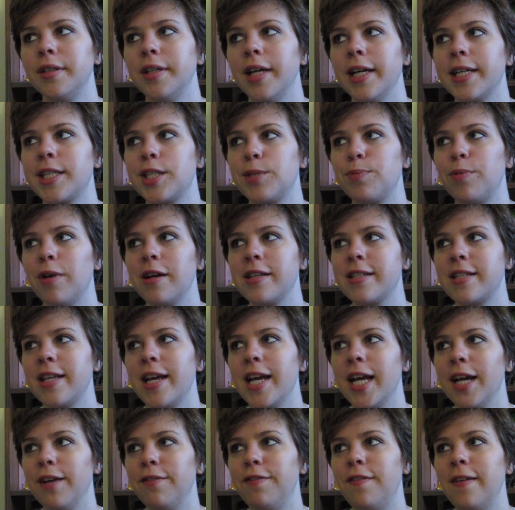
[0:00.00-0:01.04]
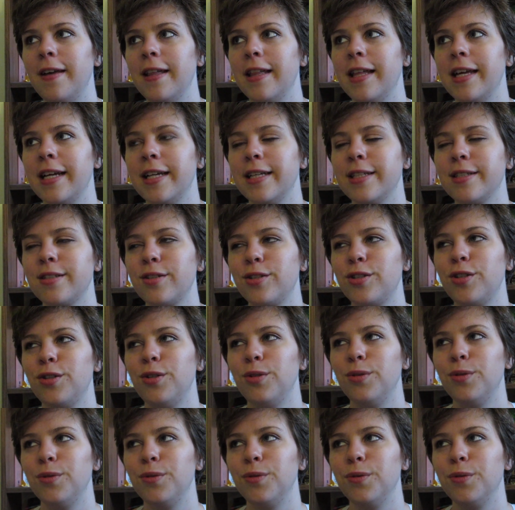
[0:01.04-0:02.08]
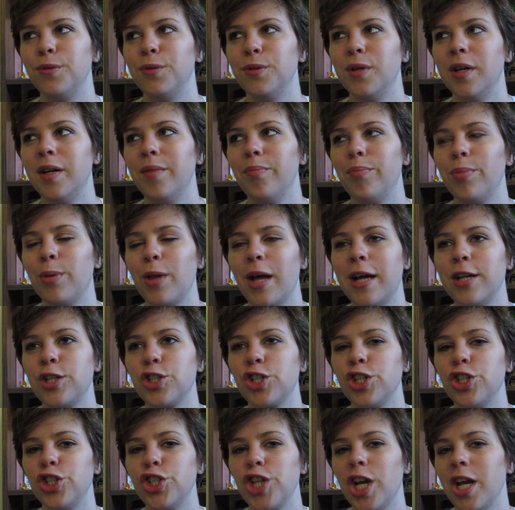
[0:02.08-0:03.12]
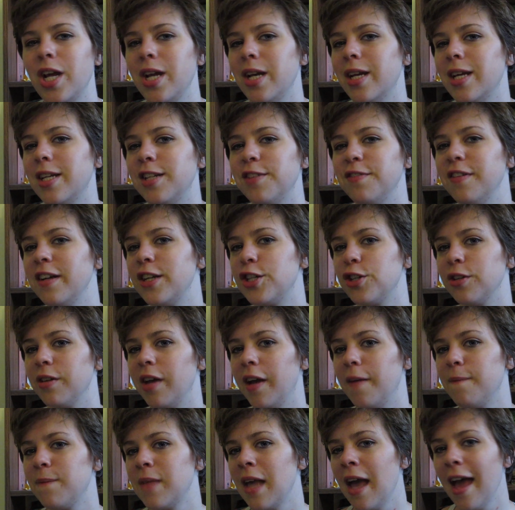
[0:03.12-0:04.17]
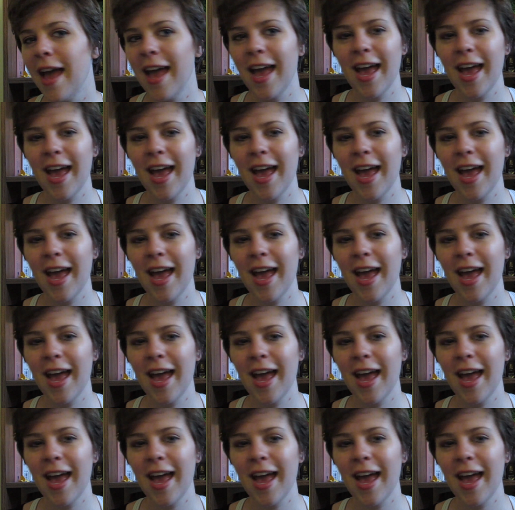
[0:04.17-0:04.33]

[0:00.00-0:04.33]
expressing feelings to Blanche and Jane individually,